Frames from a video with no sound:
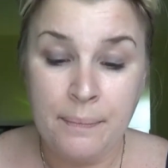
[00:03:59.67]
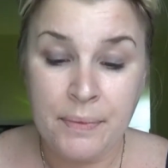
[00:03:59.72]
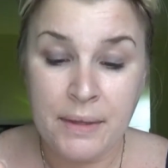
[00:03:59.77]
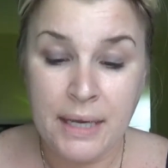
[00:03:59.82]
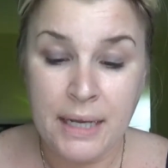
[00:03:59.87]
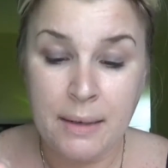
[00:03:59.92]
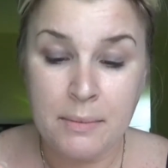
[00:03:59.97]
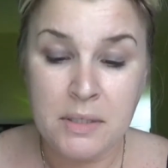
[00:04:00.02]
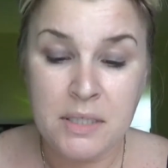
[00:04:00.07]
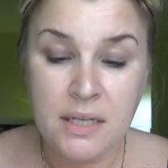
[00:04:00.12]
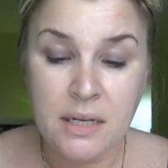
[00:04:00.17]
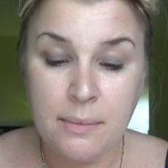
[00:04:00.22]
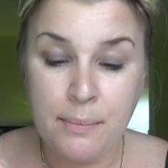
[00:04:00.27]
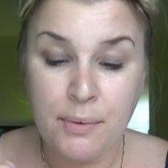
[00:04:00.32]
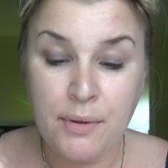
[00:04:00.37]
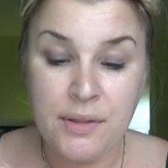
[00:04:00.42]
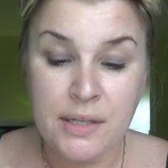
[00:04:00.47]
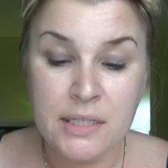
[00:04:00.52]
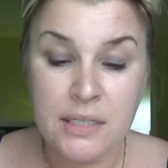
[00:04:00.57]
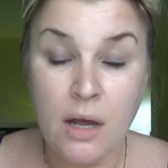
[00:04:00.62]
And I'm just
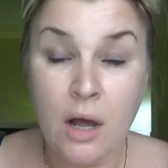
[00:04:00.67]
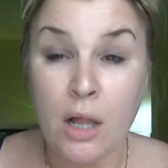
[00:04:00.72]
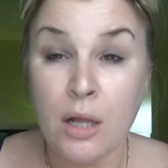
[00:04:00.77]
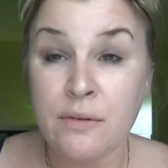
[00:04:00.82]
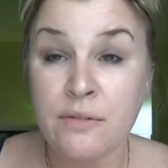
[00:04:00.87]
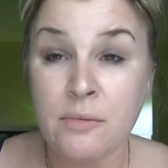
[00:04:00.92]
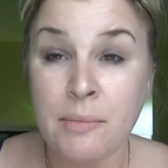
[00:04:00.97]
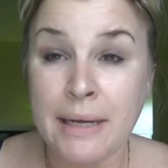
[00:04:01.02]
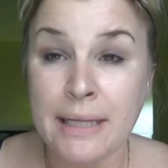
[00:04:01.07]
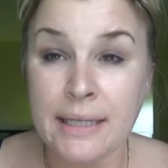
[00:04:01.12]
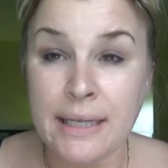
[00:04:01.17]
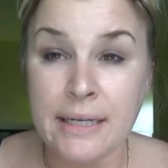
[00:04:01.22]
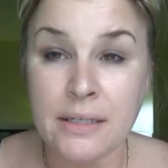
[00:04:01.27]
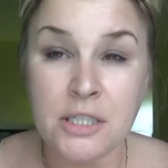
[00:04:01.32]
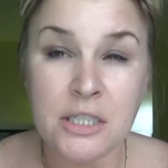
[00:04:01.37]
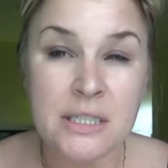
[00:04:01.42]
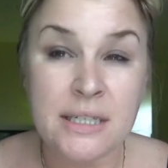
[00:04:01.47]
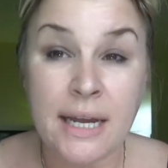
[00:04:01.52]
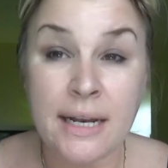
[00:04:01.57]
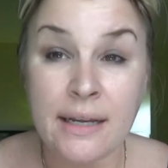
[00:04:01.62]
put this all over my lid,
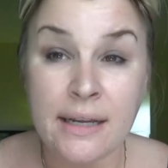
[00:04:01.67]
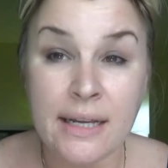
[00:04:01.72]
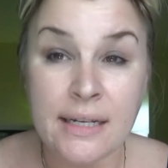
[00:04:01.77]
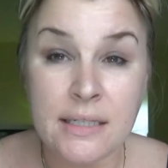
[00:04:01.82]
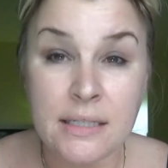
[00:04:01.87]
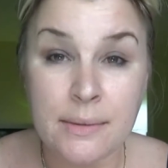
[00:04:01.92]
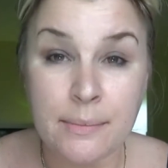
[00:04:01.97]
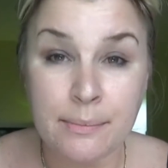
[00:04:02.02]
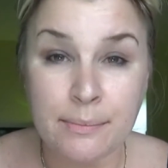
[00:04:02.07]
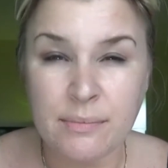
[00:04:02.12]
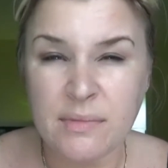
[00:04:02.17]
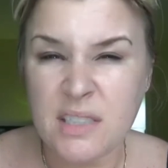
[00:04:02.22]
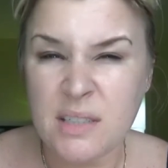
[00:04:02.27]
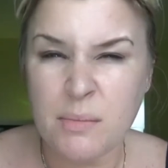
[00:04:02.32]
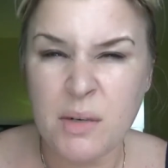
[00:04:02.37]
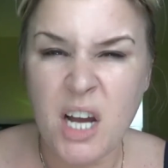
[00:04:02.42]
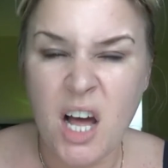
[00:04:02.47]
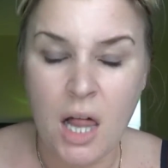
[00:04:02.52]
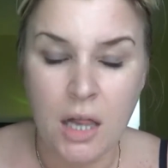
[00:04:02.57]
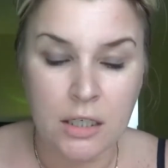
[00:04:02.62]
just kind of get some
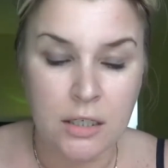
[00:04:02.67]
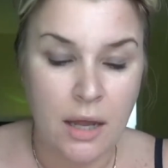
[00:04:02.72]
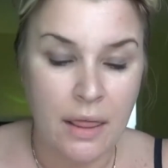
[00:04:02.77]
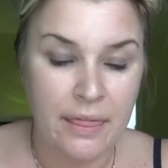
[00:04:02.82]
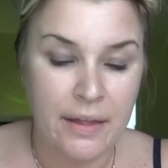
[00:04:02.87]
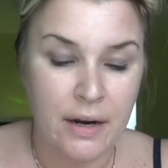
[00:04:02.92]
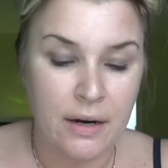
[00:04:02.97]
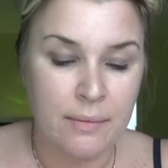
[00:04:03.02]
color on there.